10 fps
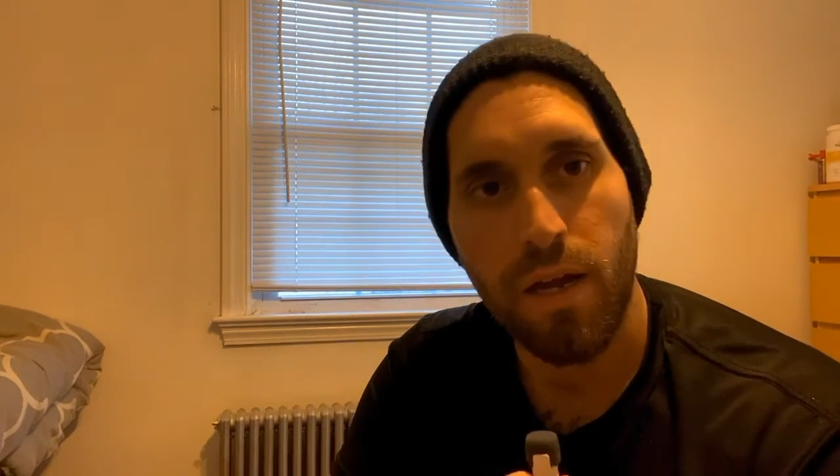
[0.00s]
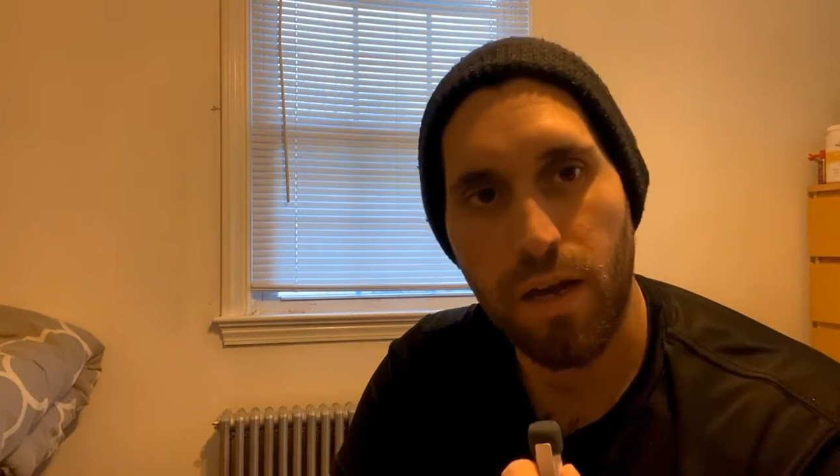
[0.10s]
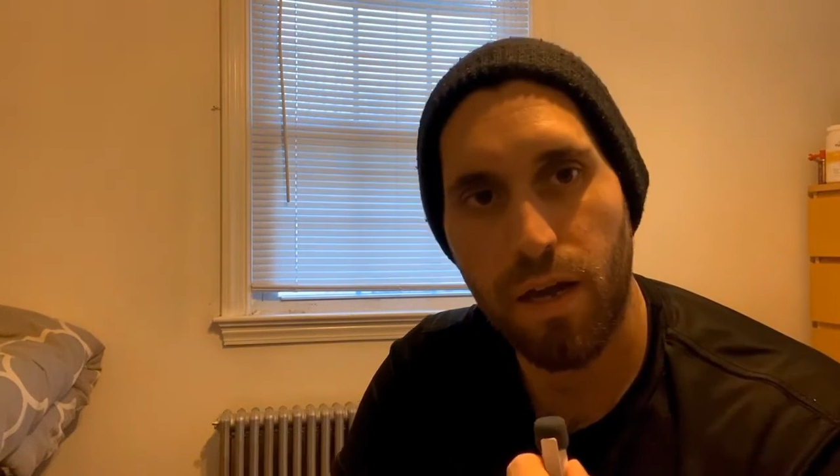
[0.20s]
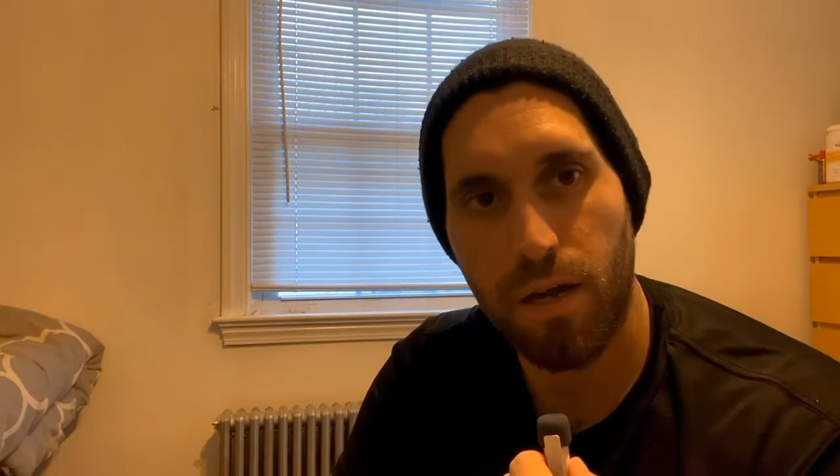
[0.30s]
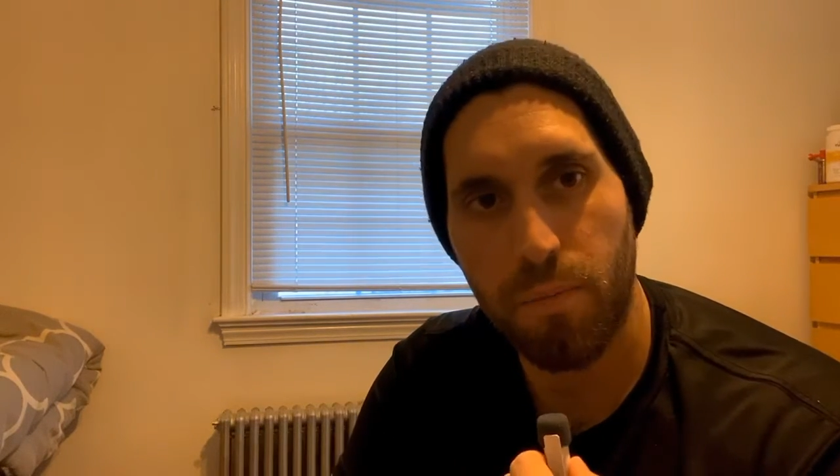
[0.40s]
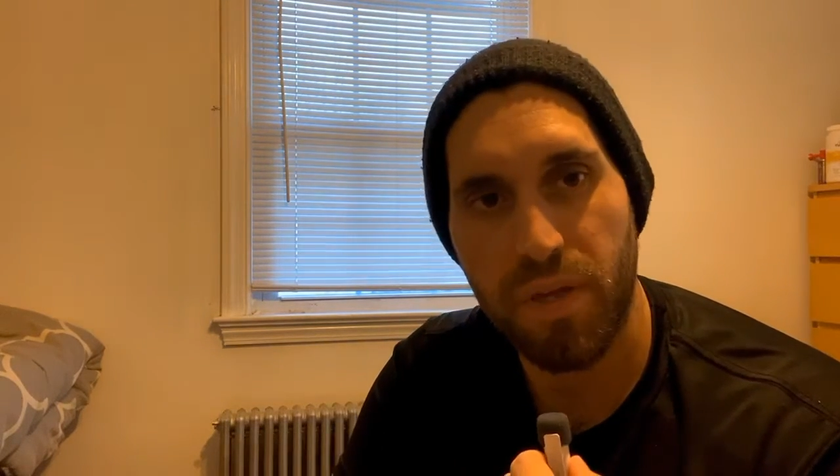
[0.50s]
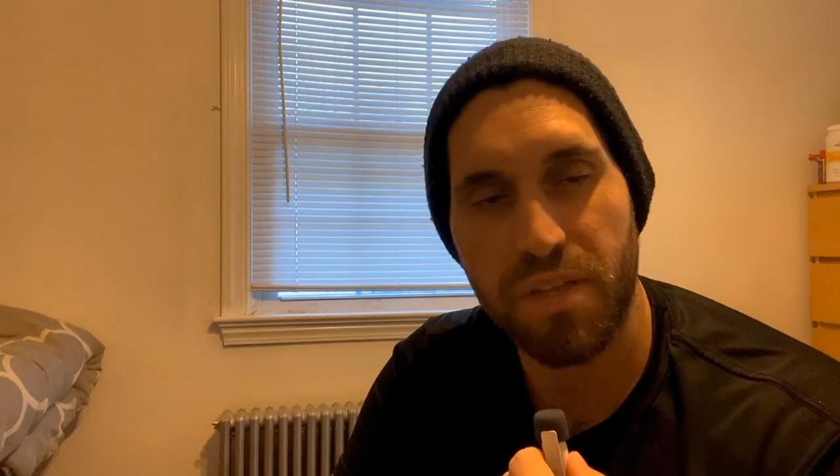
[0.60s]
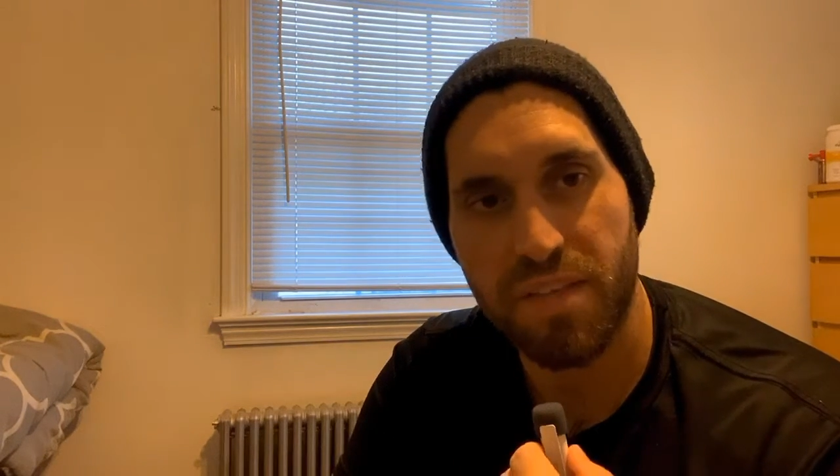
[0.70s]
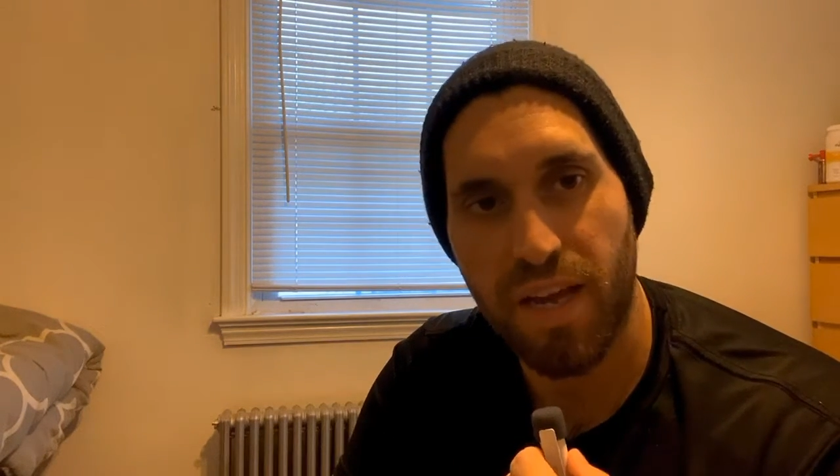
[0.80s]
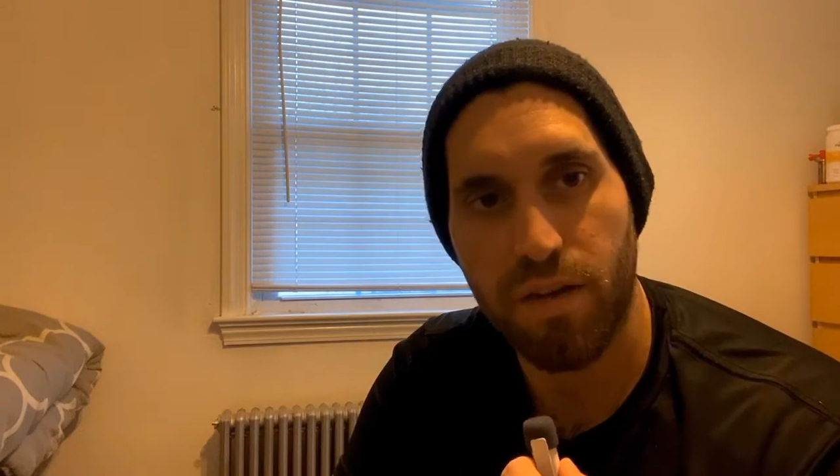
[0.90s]

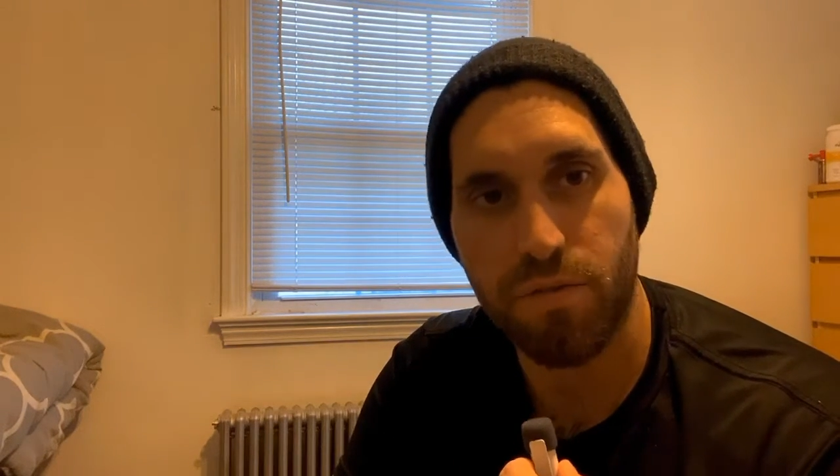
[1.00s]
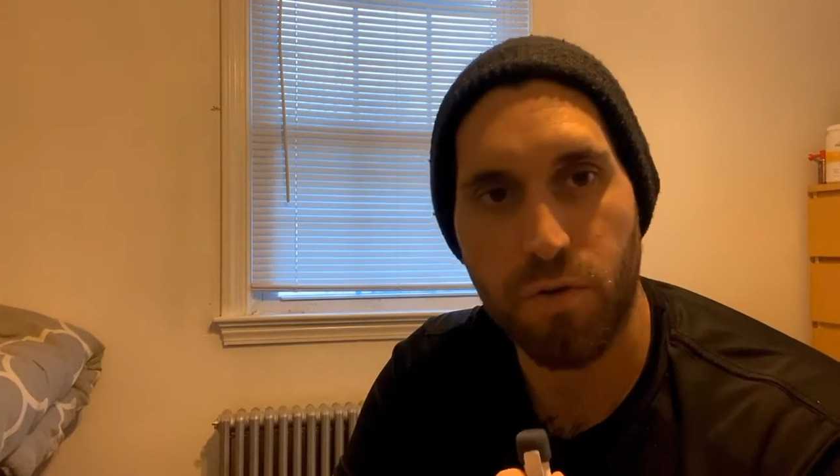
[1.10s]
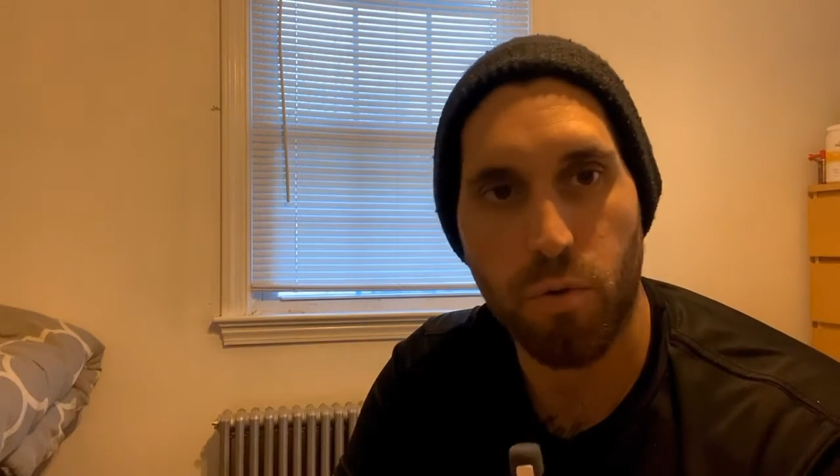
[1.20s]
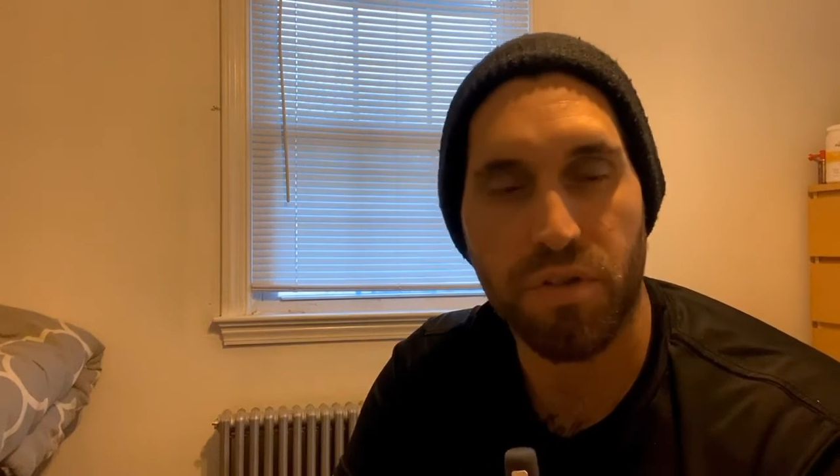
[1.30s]
inside of your